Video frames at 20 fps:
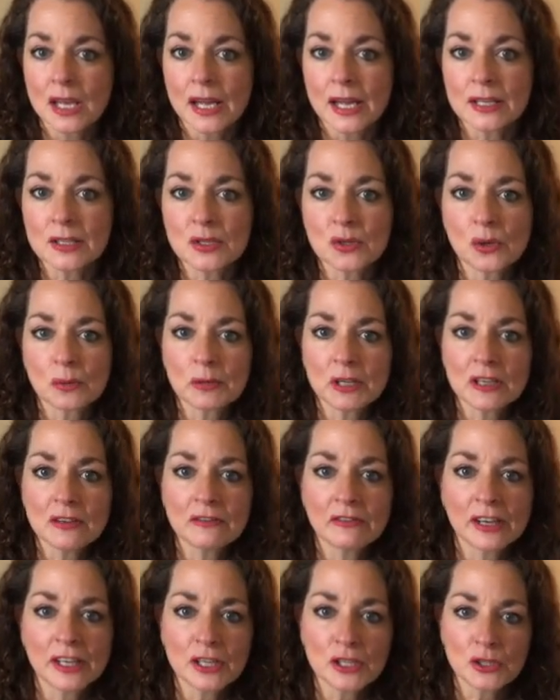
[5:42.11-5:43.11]
And so I'm going to
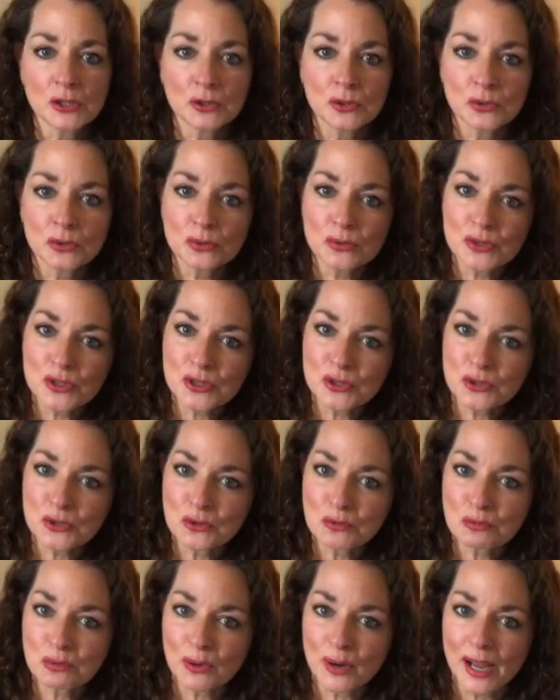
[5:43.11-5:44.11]
invite you
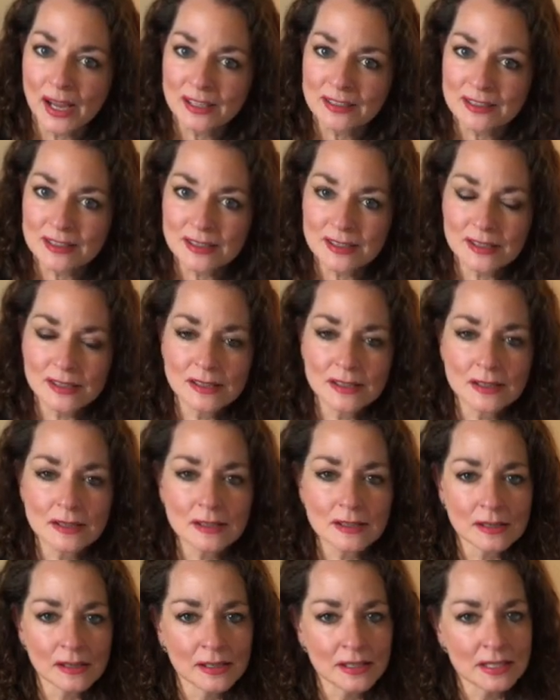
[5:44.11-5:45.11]
to practice
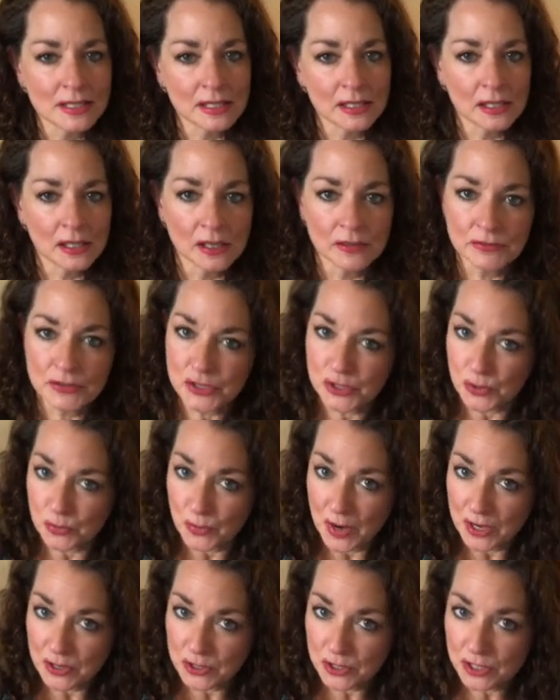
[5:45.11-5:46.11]
this idea of
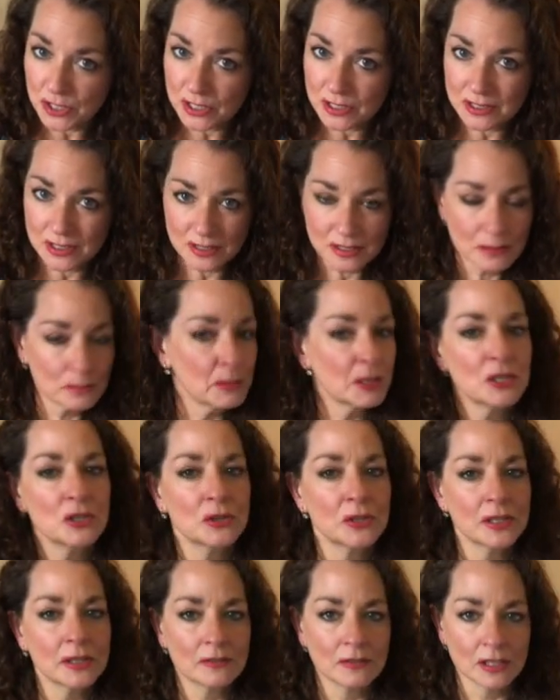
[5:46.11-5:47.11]
surrender. It doesn't mean you're
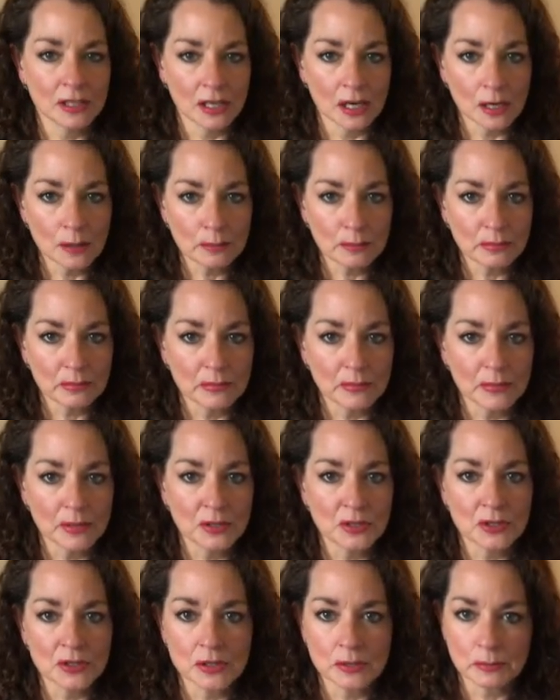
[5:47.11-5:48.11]
giving up, it
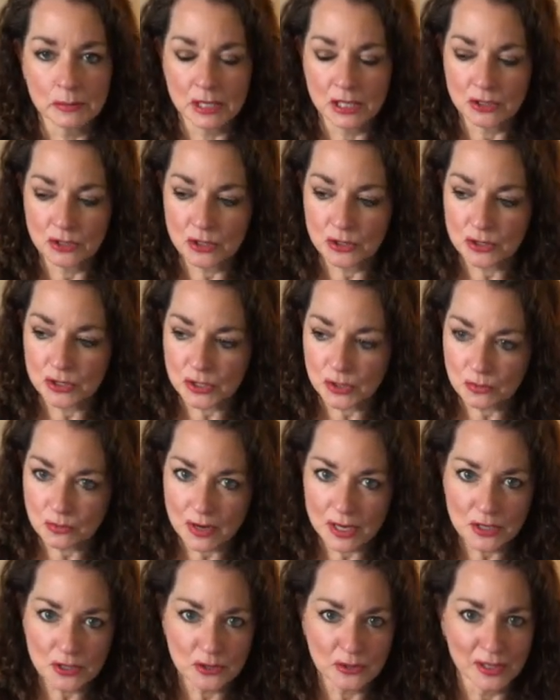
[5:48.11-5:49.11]
just means you're
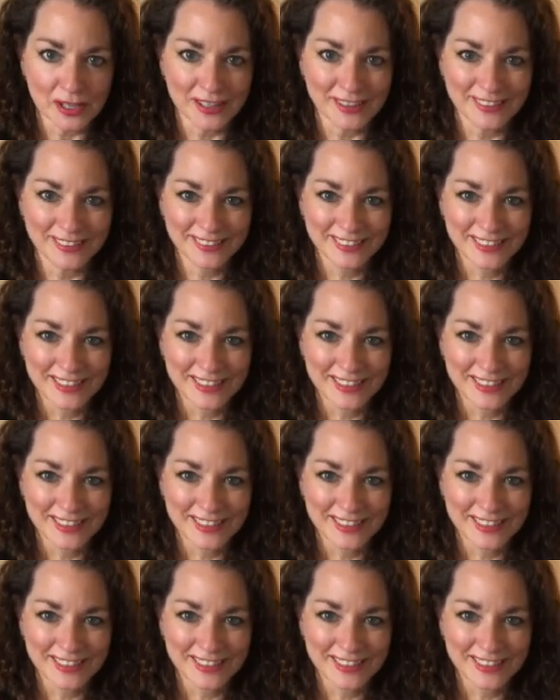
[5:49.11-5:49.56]
surrendering.